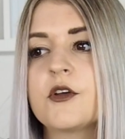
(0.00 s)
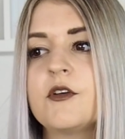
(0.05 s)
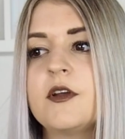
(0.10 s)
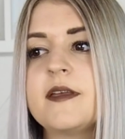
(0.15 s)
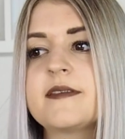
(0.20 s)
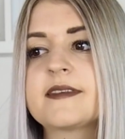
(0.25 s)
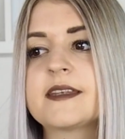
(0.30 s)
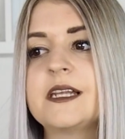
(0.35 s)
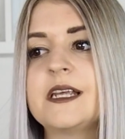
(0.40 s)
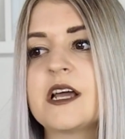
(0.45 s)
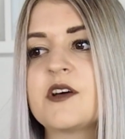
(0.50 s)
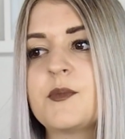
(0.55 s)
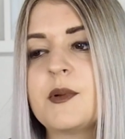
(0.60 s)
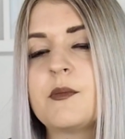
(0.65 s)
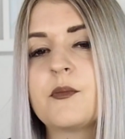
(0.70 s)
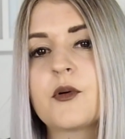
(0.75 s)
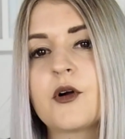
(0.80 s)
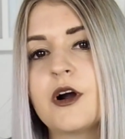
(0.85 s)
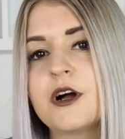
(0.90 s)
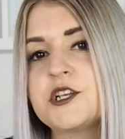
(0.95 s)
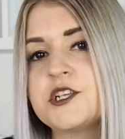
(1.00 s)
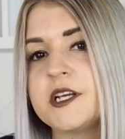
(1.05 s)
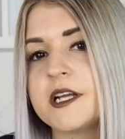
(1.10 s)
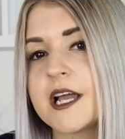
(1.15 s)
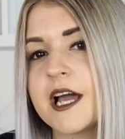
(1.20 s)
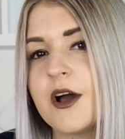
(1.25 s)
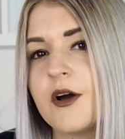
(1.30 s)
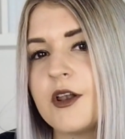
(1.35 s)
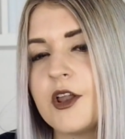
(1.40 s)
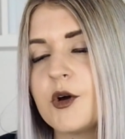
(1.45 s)
recently I've been branching
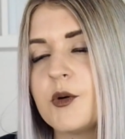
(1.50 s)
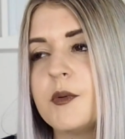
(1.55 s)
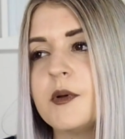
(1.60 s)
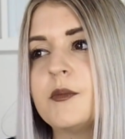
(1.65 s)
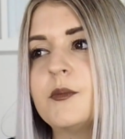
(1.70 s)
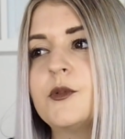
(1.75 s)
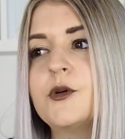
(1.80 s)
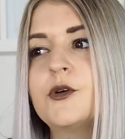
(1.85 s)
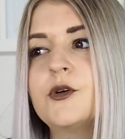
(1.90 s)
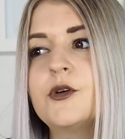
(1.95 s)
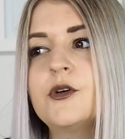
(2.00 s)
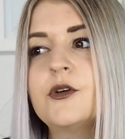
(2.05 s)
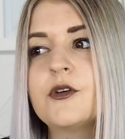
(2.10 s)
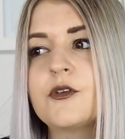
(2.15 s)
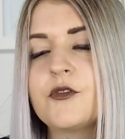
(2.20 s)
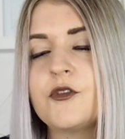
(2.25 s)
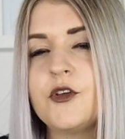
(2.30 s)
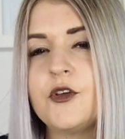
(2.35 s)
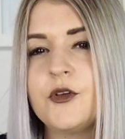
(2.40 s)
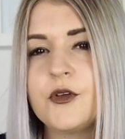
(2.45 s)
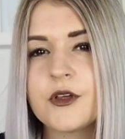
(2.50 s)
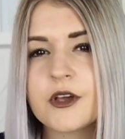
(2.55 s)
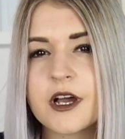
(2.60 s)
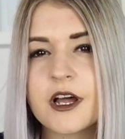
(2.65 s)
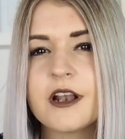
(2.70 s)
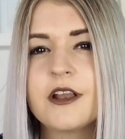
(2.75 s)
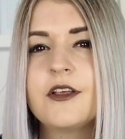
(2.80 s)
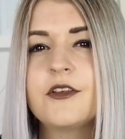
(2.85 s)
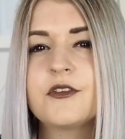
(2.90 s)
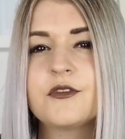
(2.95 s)
out a little bit more, a few
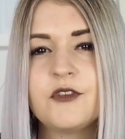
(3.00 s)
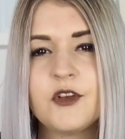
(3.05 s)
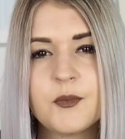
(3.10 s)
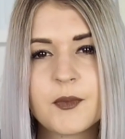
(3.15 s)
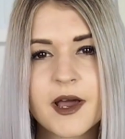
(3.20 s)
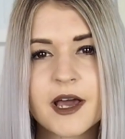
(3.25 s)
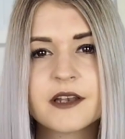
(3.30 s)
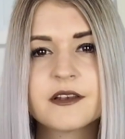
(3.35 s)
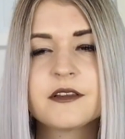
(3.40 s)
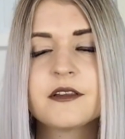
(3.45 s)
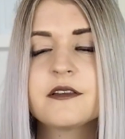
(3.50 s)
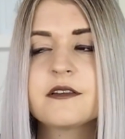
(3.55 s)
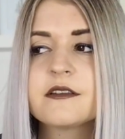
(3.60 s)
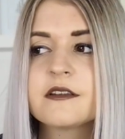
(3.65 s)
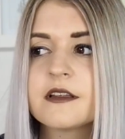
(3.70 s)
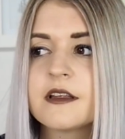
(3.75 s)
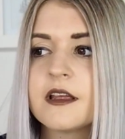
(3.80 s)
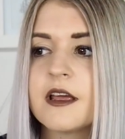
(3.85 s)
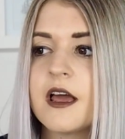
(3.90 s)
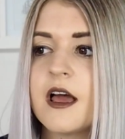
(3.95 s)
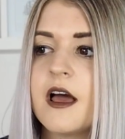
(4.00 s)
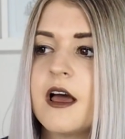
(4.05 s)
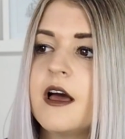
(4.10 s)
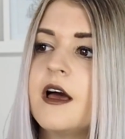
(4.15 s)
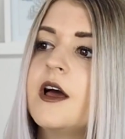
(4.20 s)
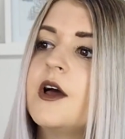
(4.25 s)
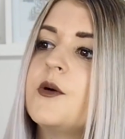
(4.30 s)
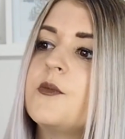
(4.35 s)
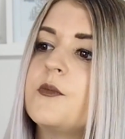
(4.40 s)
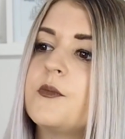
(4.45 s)
colours, a few patterns,
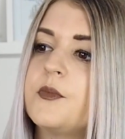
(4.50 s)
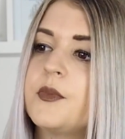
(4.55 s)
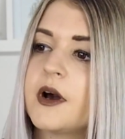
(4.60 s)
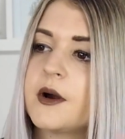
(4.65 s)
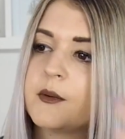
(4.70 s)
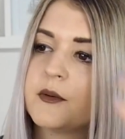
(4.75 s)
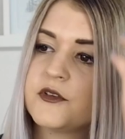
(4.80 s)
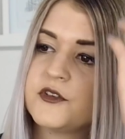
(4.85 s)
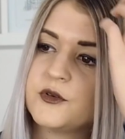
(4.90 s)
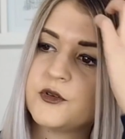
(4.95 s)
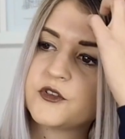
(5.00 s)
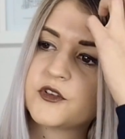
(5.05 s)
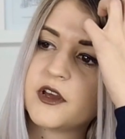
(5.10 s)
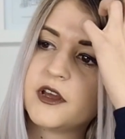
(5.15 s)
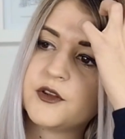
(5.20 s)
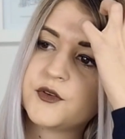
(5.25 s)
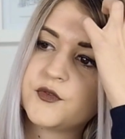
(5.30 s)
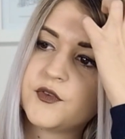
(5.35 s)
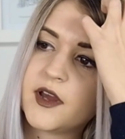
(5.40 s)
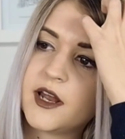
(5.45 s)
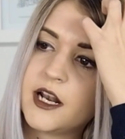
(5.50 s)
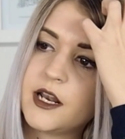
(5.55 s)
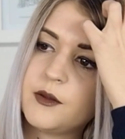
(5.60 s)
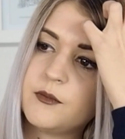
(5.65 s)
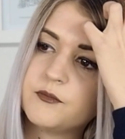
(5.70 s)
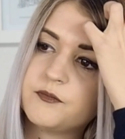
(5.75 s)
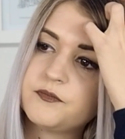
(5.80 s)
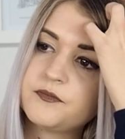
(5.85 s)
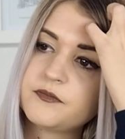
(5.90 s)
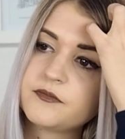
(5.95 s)
but I would still say it's
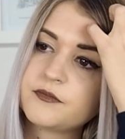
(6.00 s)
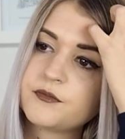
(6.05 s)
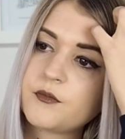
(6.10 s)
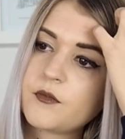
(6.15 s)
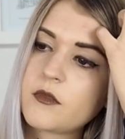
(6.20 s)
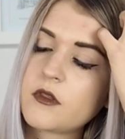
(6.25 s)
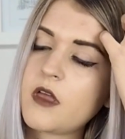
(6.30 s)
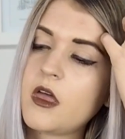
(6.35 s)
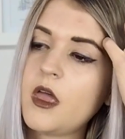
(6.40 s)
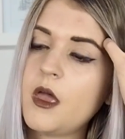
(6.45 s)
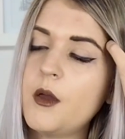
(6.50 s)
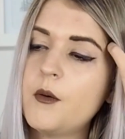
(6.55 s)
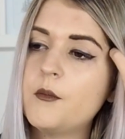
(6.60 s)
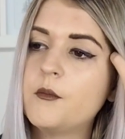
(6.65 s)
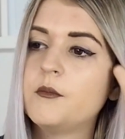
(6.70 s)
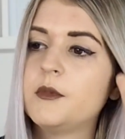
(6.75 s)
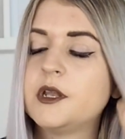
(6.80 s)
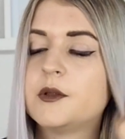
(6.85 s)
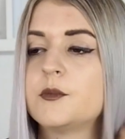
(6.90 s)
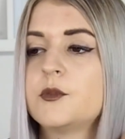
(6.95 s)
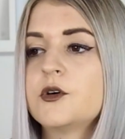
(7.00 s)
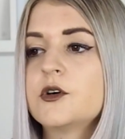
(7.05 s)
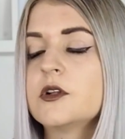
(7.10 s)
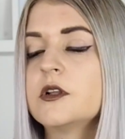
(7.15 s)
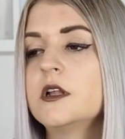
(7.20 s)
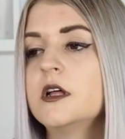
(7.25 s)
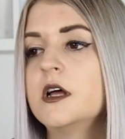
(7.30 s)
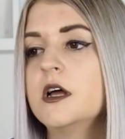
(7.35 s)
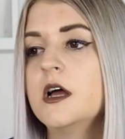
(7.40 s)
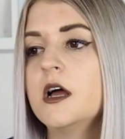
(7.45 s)
fairly
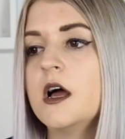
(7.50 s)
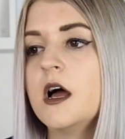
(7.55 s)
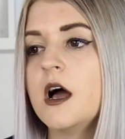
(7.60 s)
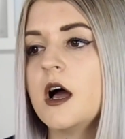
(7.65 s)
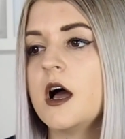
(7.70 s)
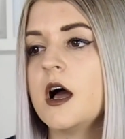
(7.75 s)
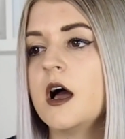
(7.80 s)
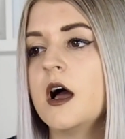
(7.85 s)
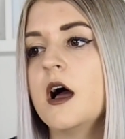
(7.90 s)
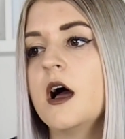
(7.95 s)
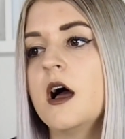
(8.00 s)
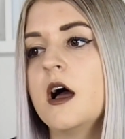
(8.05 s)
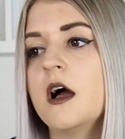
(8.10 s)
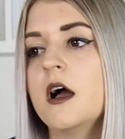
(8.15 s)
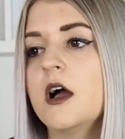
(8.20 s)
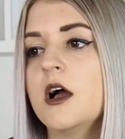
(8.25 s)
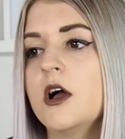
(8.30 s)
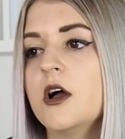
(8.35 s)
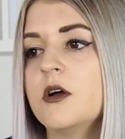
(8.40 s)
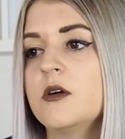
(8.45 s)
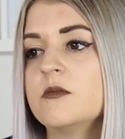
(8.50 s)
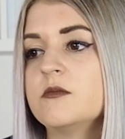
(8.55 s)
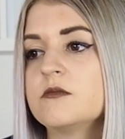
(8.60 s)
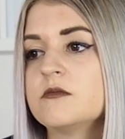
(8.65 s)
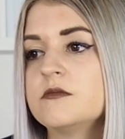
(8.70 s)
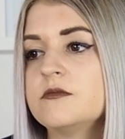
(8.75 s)
minimal. I